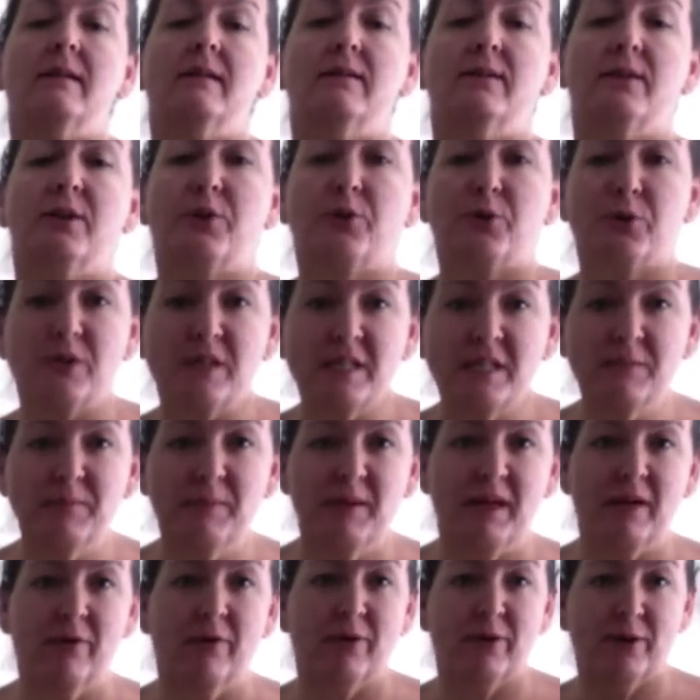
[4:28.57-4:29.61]
the
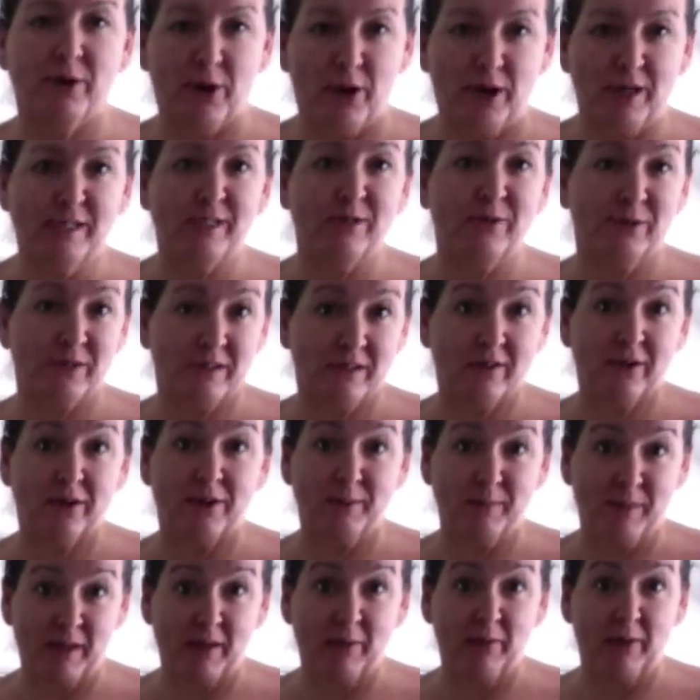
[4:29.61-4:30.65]
crispier and nicer it's going
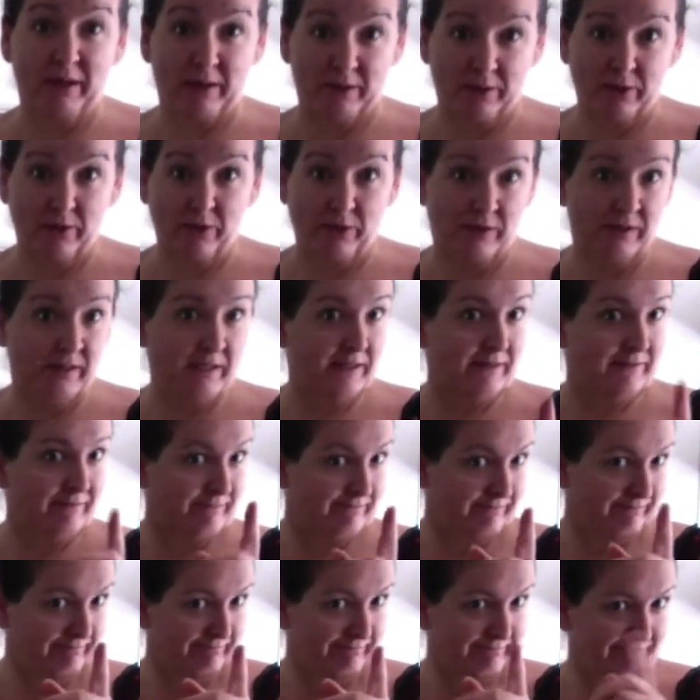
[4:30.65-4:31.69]
to be when it cooks.
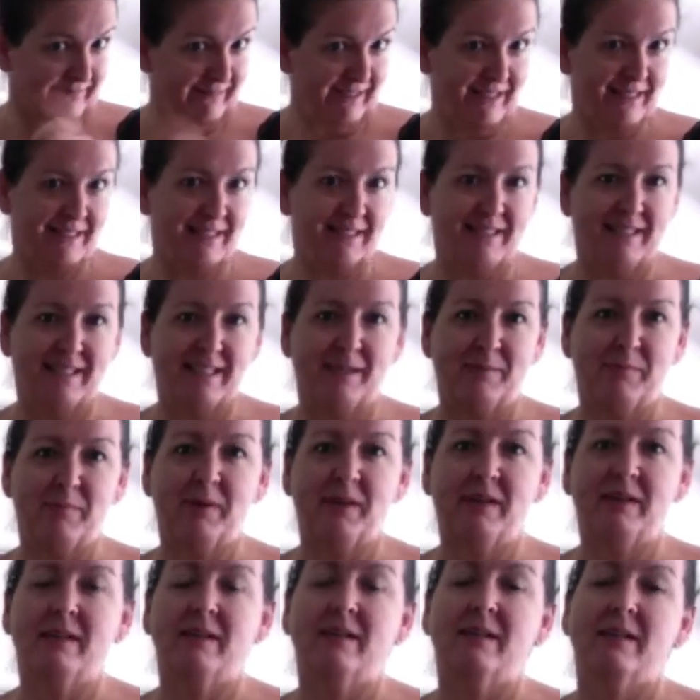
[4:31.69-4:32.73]
That's a tip.
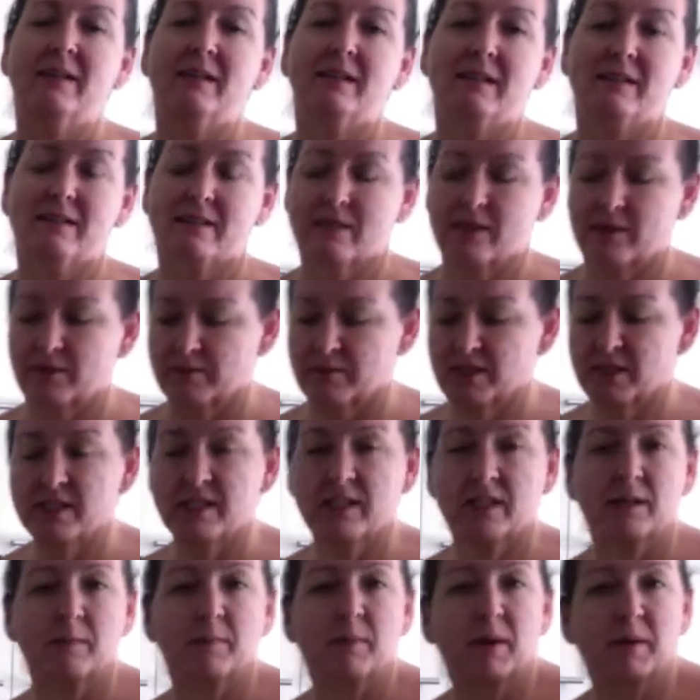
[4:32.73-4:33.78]
So I'm just
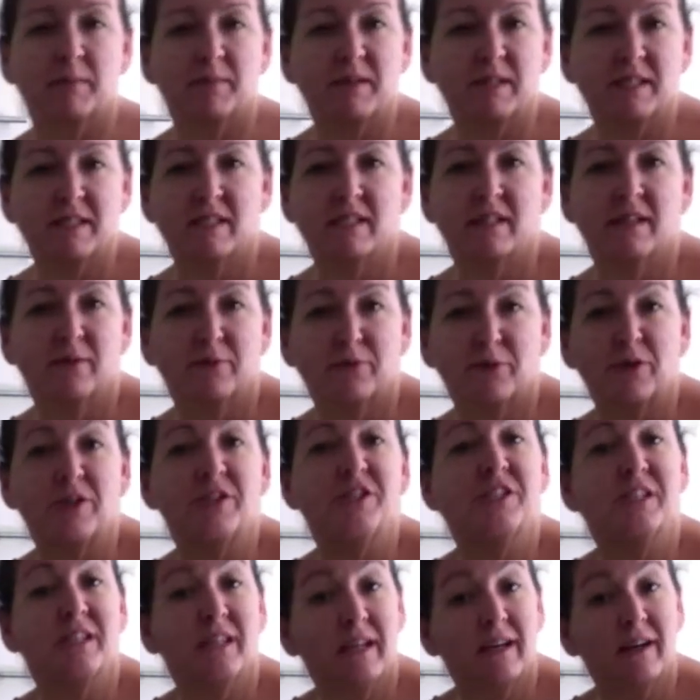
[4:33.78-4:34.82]
going to pop this into the fridge,
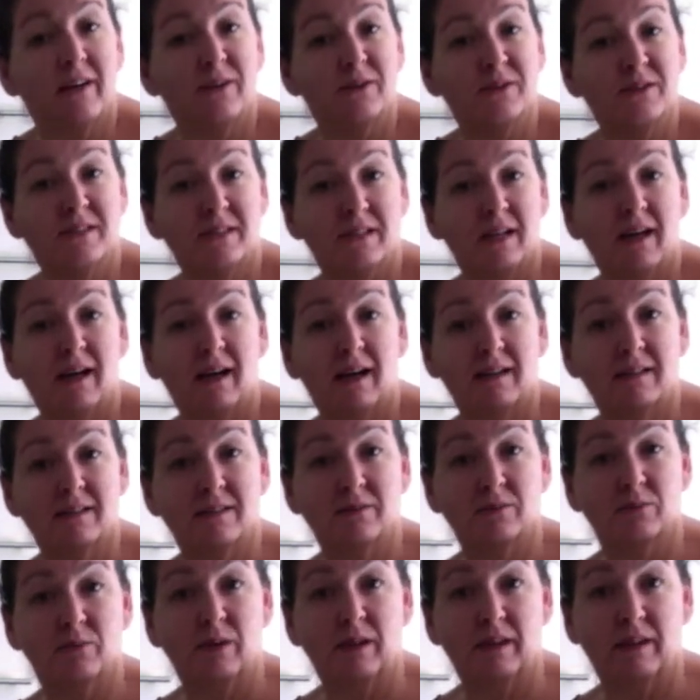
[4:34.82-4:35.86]
and then I'll start
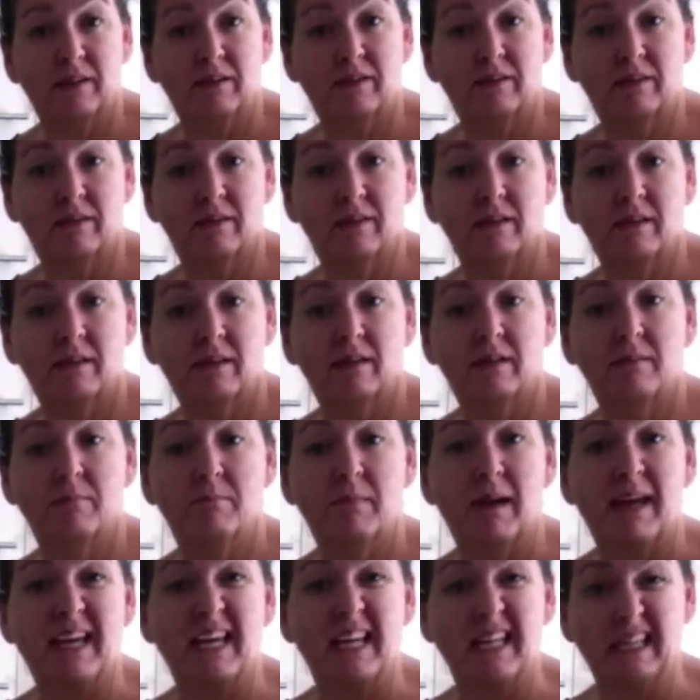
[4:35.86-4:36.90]
with
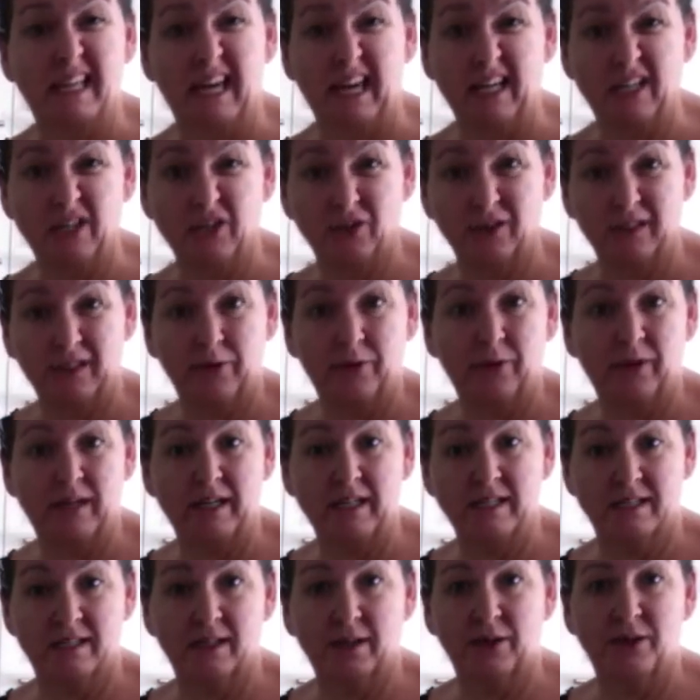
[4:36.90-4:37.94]
making the actual
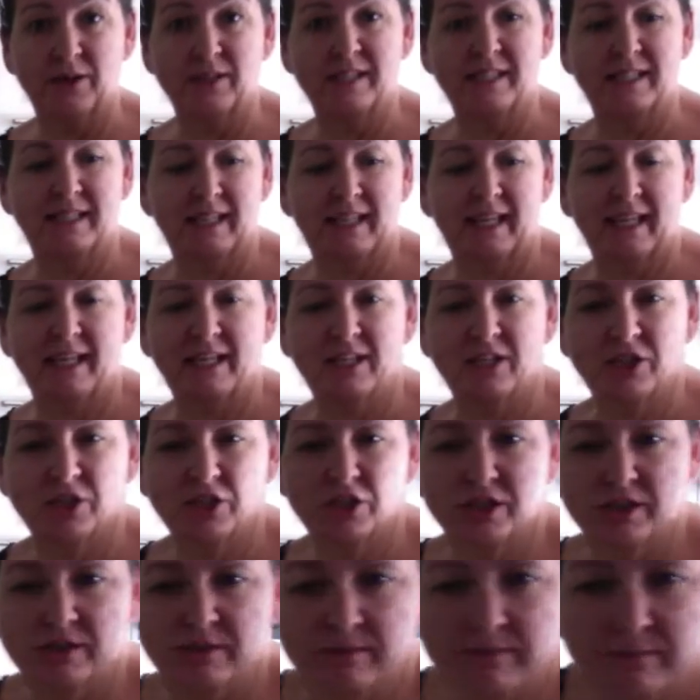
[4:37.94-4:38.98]
ingredients that goes in the
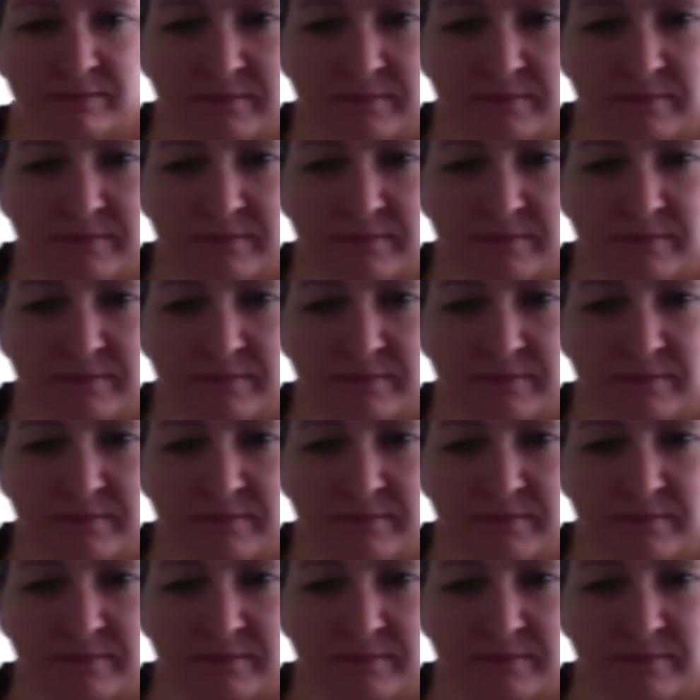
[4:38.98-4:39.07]
quiche.